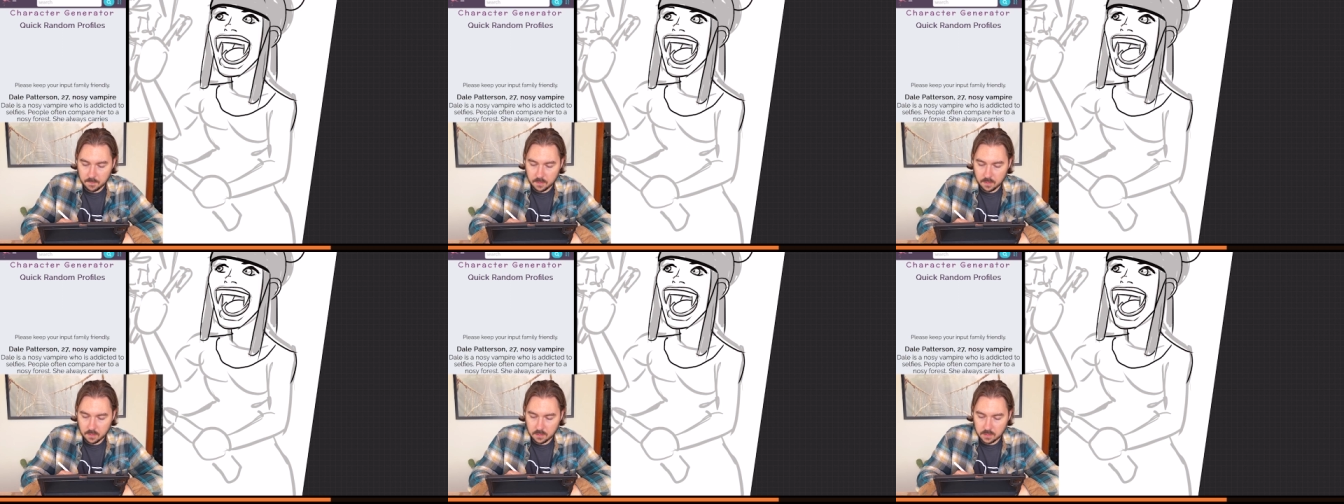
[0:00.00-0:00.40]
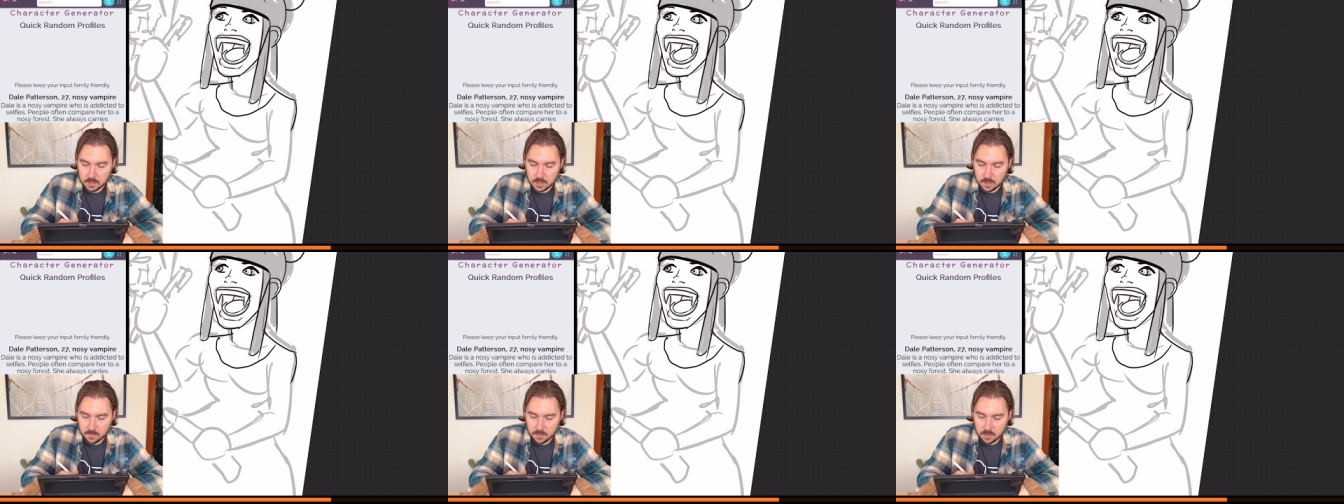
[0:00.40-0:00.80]
Let's
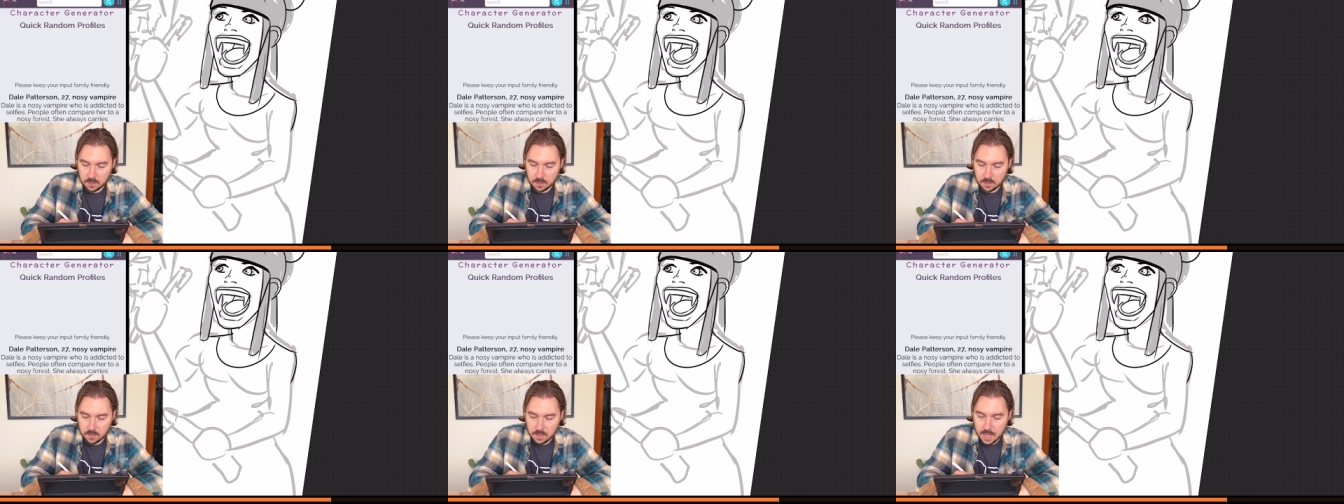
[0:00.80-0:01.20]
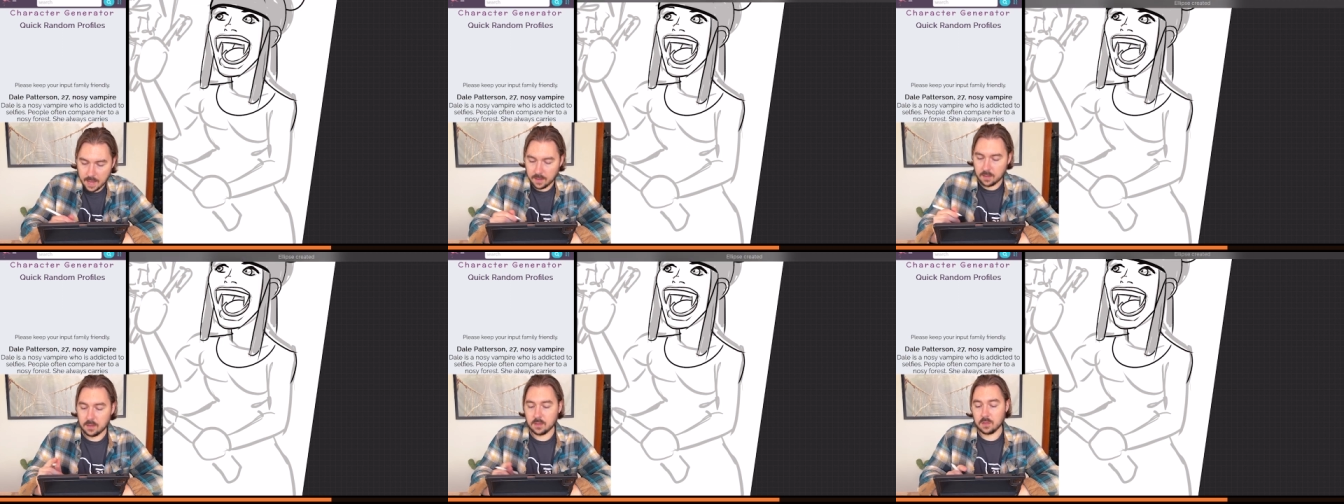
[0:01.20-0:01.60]
give a
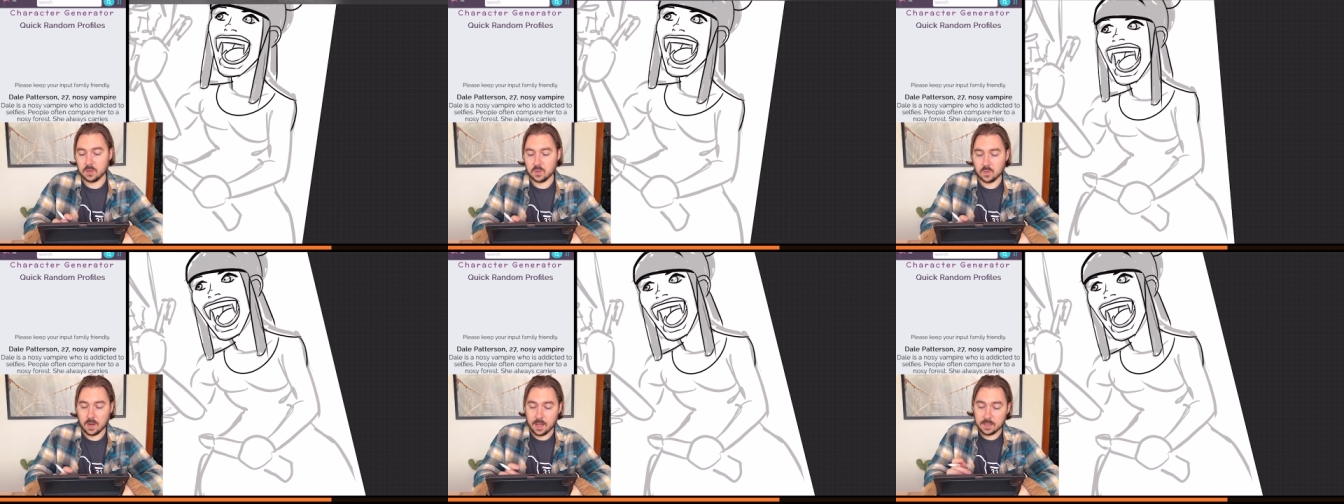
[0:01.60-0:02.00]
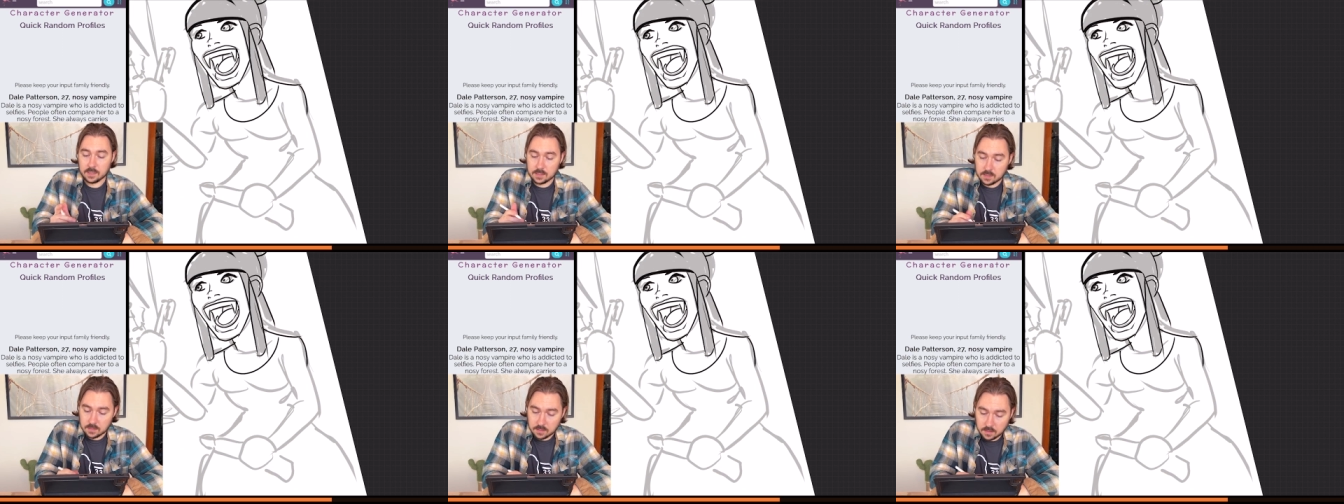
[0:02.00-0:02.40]
neck to the
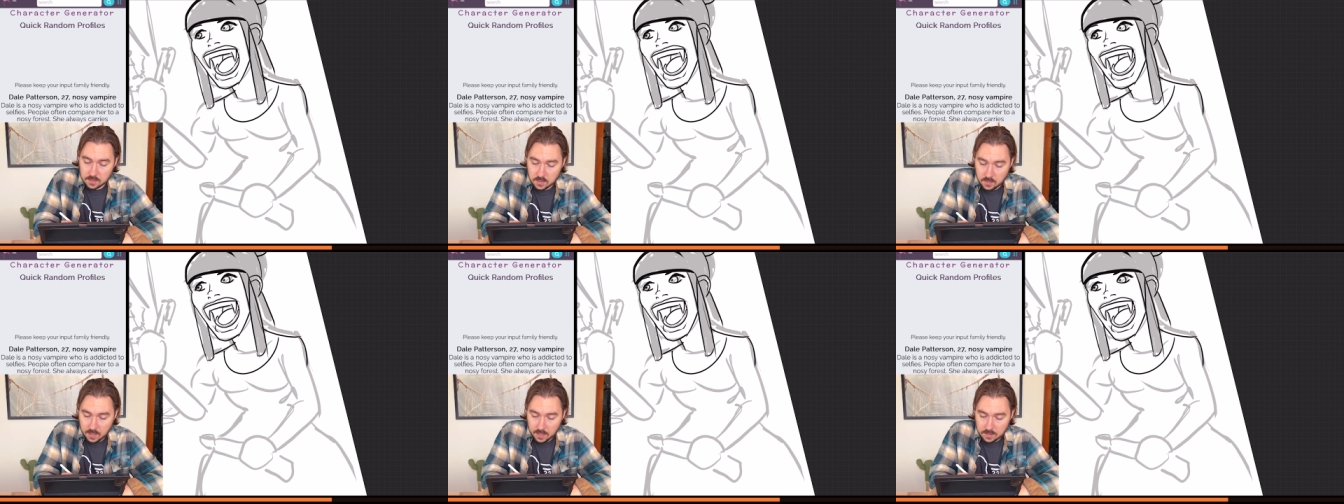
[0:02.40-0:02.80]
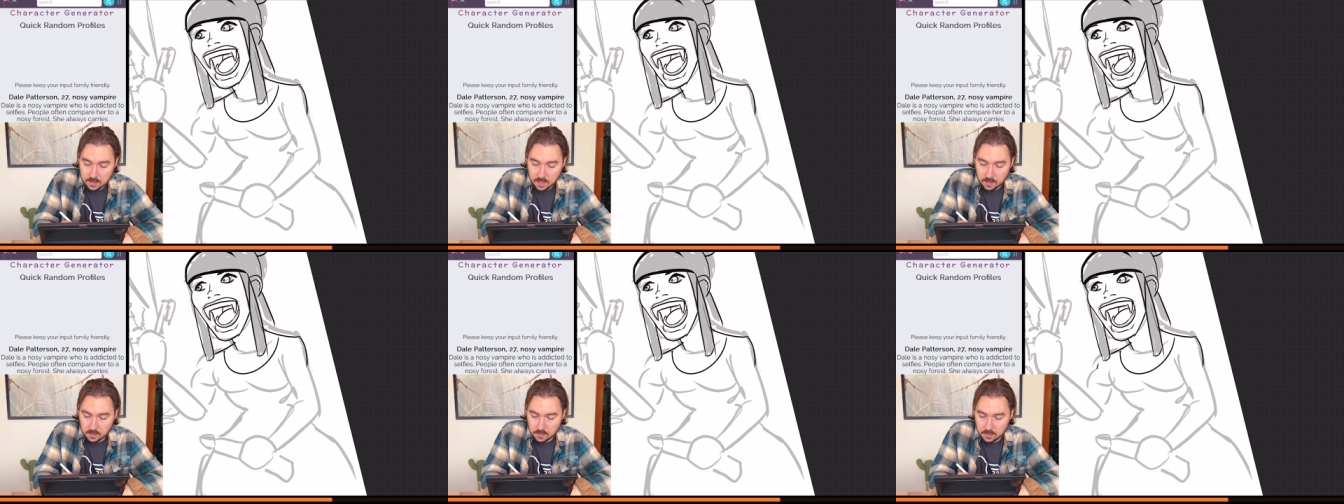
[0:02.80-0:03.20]
dress because you can't
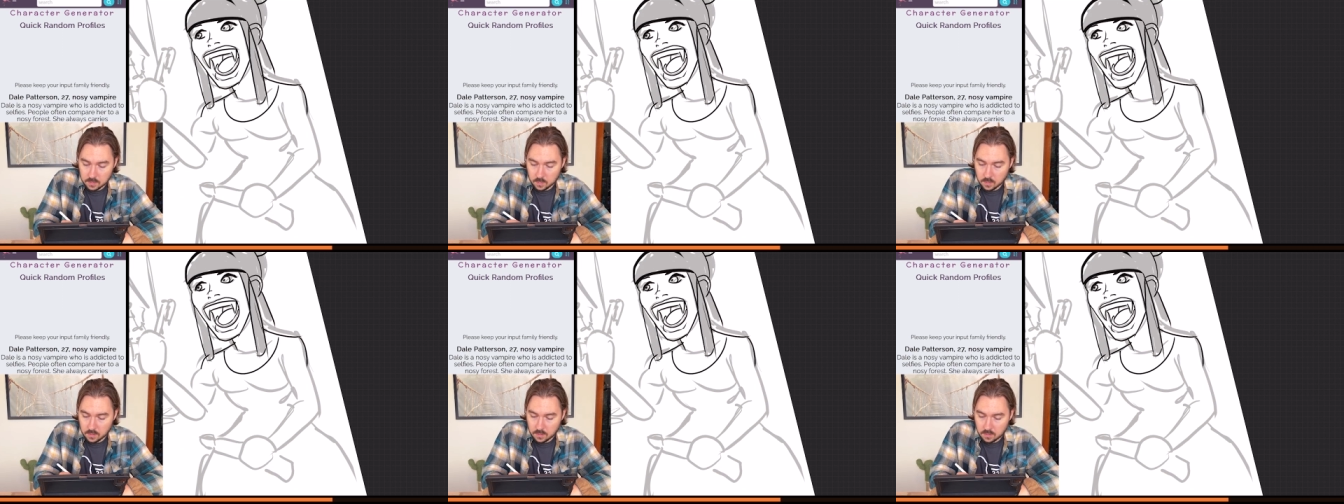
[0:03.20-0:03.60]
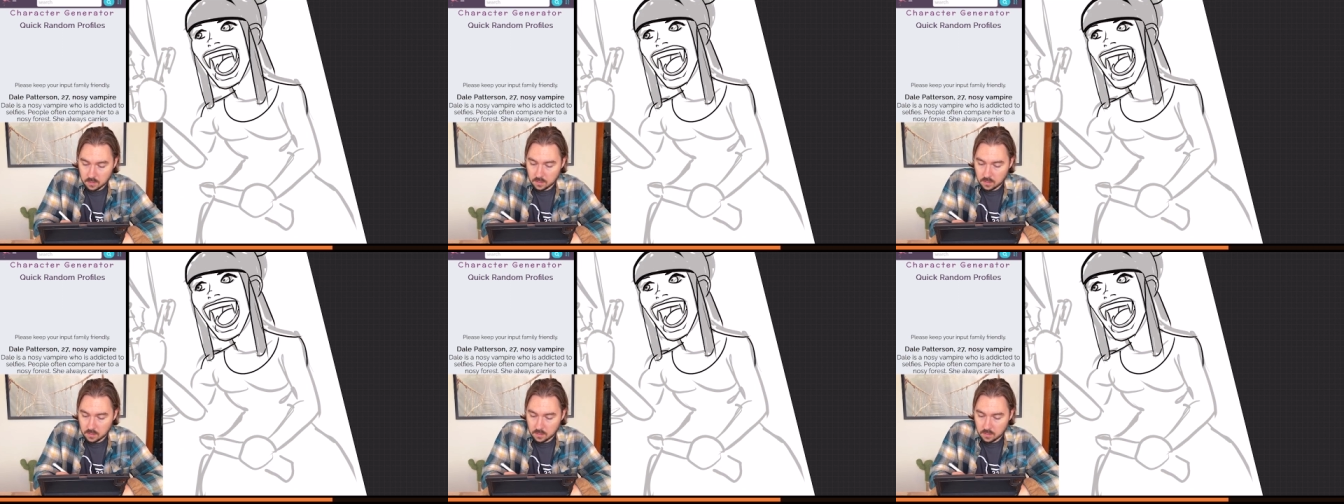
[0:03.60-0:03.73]
tell it is one.